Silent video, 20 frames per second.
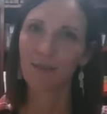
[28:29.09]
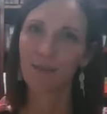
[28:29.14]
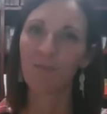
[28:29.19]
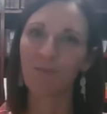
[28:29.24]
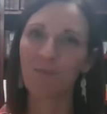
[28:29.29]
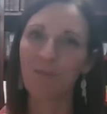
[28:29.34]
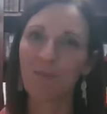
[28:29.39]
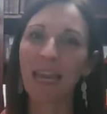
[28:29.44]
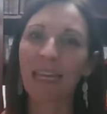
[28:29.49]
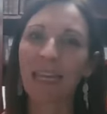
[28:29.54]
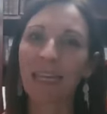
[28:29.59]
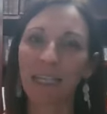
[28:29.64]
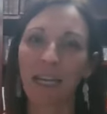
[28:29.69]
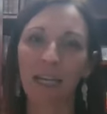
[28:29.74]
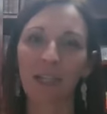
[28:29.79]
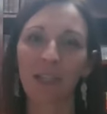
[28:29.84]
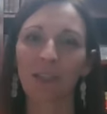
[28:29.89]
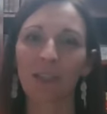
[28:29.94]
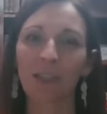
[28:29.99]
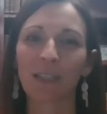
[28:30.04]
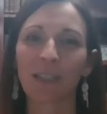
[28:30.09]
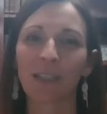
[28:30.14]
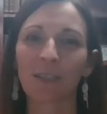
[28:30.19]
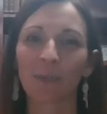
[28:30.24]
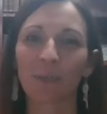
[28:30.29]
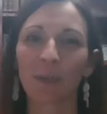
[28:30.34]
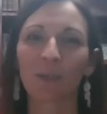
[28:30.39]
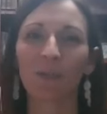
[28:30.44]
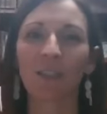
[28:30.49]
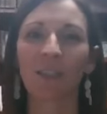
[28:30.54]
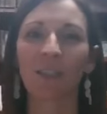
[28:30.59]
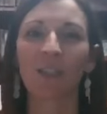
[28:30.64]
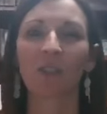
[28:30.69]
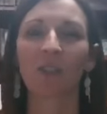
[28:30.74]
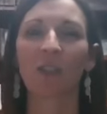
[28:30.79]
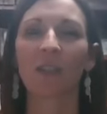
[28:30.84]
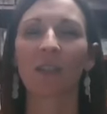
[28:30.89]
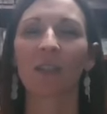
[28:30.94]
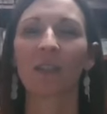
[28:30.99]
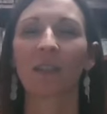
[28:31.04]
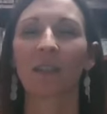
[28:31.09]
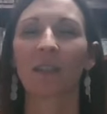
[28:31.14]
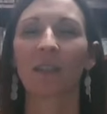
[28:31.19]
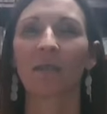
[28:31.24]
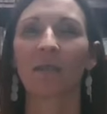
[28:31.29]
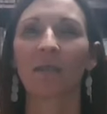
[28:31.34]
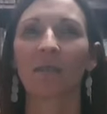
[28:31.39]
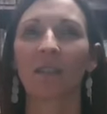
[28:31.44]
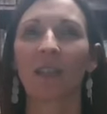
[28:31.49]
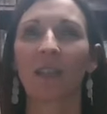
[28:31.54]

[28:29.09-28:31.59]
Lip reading: make connections with physicians and